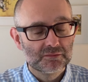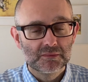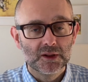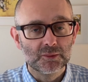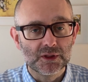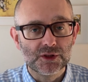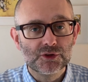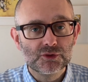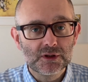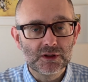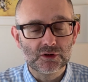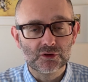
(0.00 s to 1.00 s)
maybe
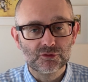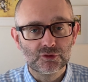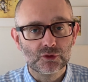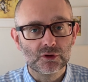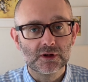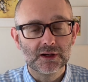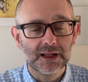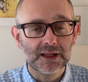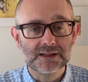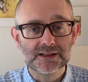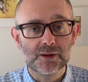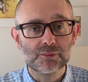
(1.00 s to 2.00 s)
3 or 4
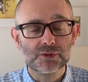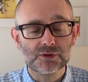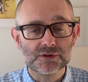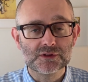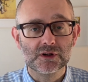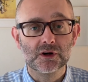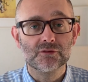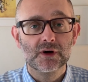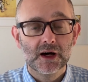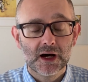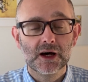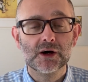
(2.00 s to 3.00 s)
examples of
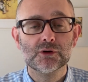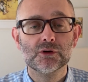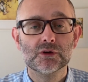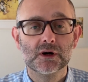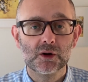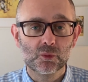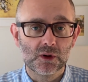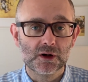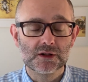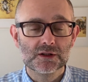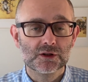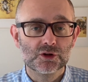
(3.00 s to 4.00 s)
how a
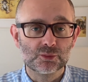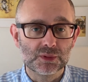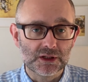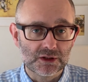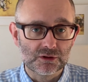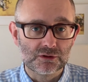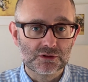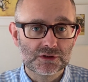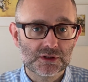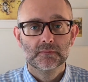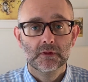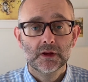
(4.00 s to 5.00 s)
word could be
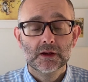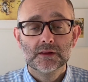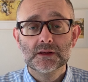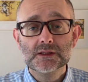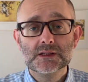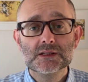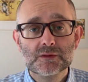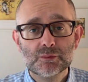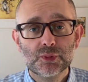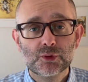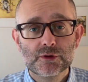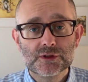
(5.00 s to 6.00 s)
used. This is
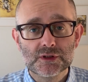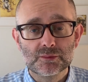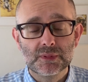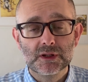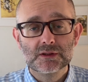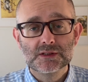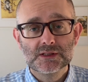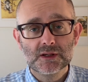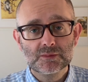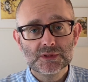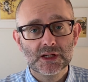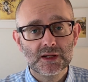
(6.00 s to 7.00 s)
important because
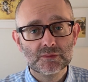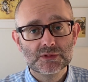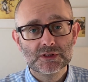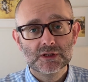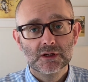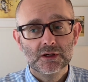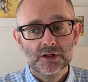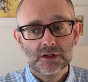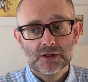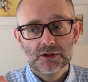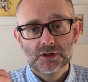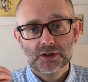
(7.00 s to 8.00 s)
sometimes
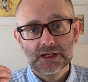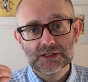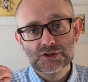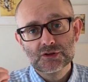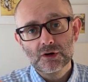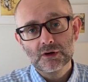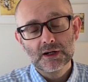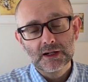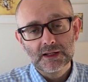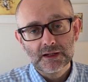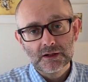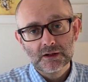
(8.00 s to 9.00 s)
it's not
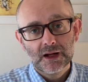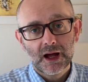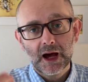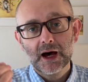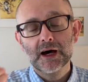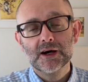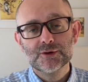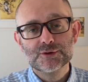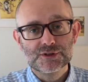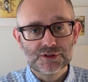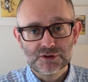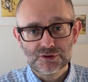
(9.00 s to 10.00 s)
clear how
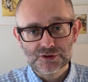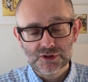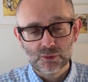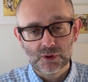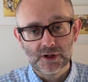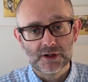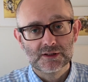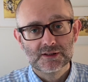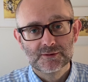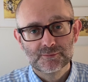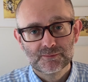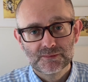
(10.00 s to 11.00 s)
to use a word.
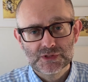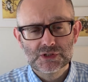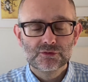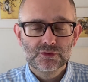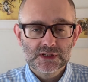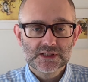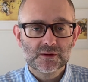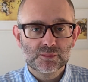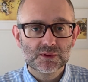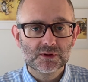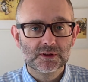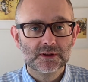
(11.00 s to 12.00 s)
So for
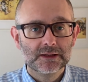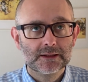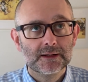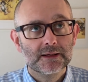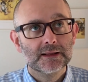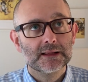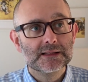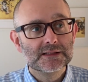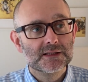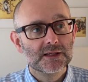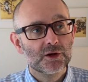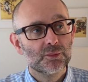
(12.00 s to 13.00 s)
example, let's
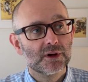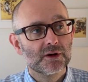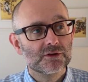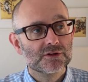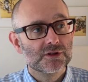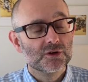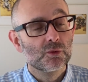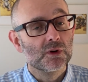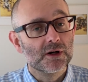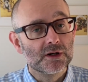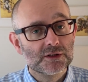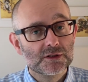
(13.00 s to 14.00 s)
think about the
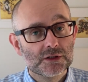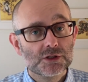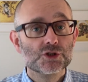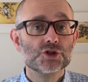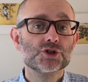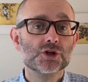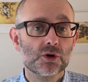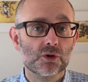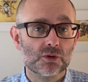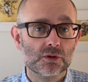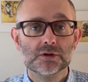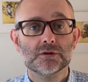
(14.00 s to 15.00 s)
word show